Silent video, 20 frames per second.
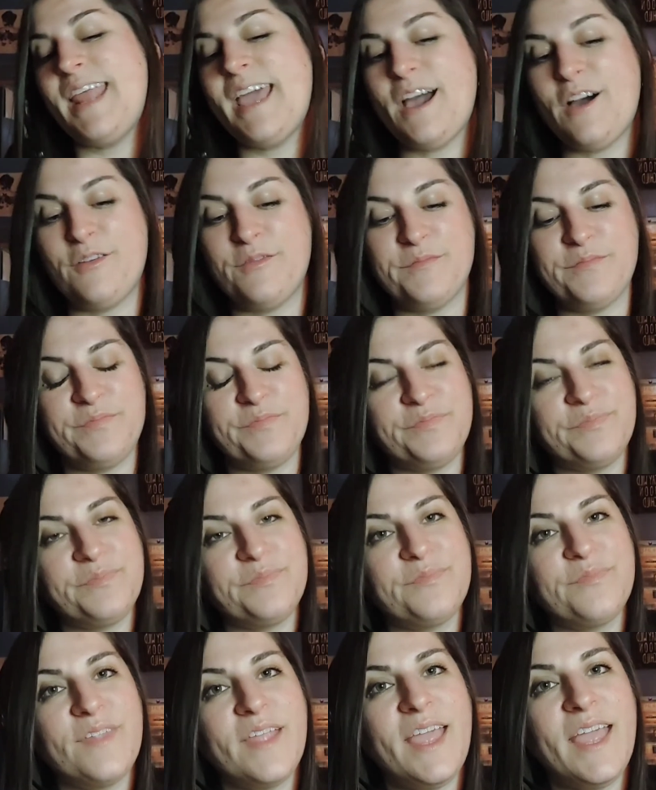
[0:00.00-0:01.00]
Now,
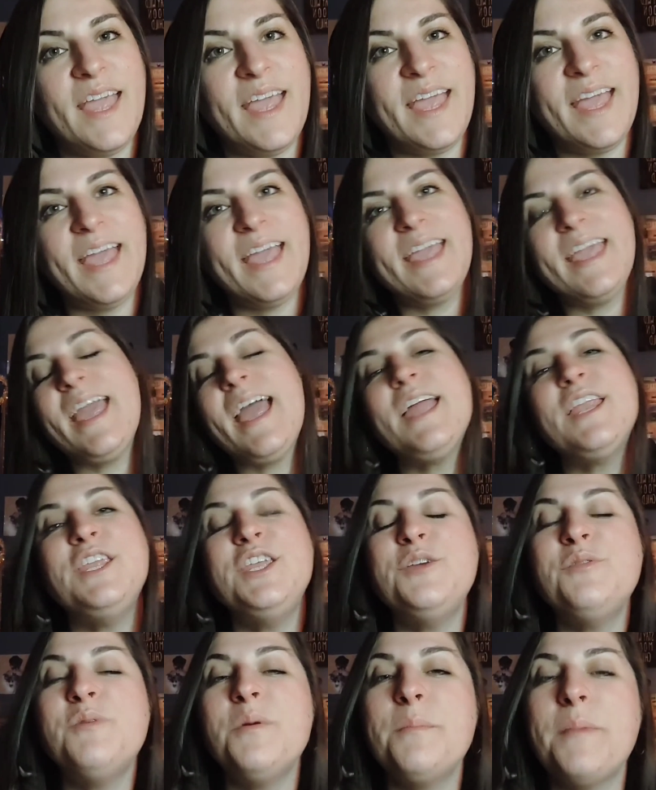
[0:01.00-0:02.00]
can
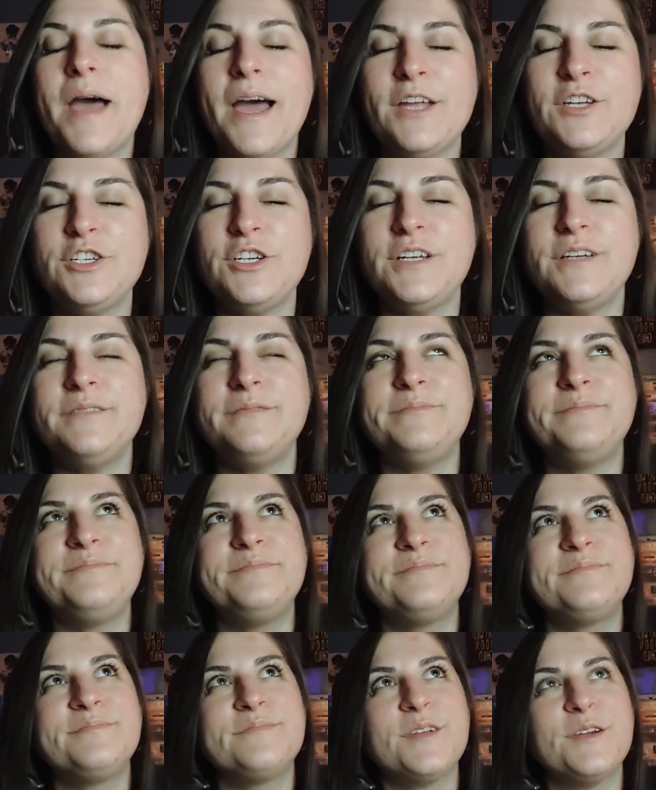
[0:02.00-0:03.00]
you imagine
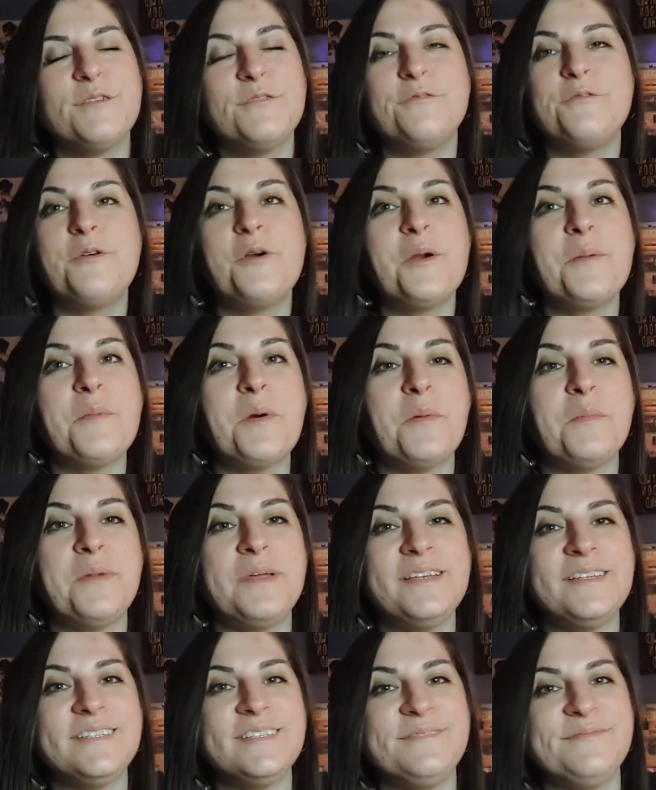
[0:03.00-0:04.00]
for a
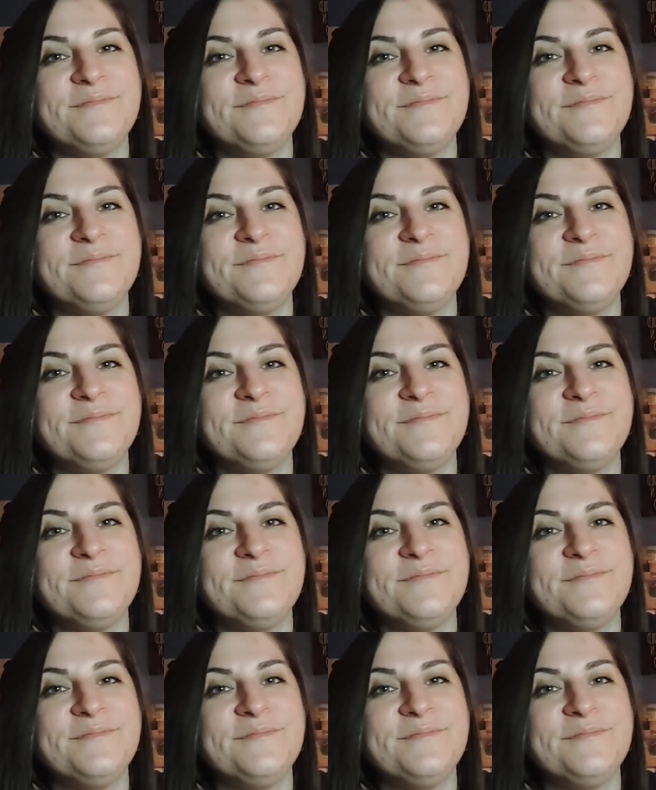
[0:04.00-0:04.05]
moment,